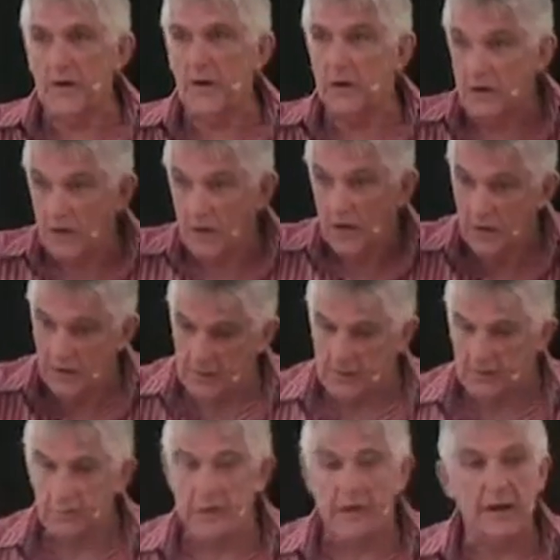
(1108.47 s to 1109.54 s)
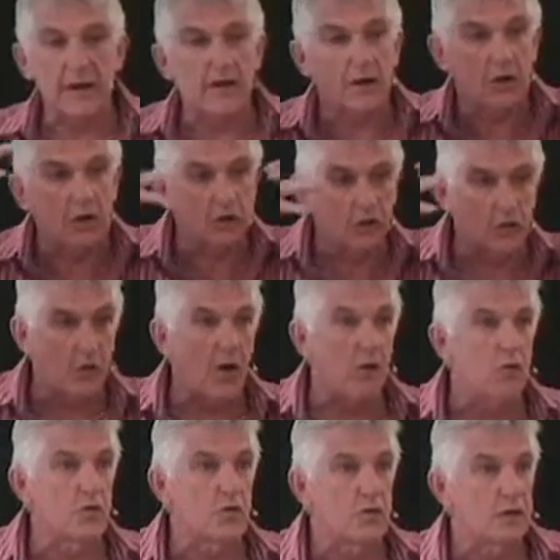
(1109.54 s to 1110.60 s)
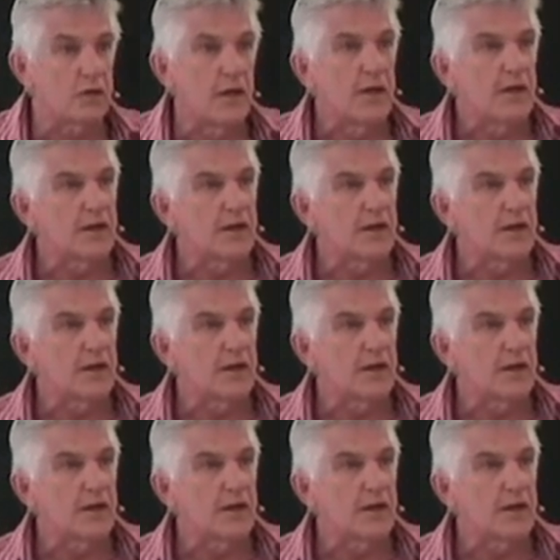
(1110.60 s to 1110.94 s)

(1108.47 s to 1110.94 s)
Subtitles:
begun to control you.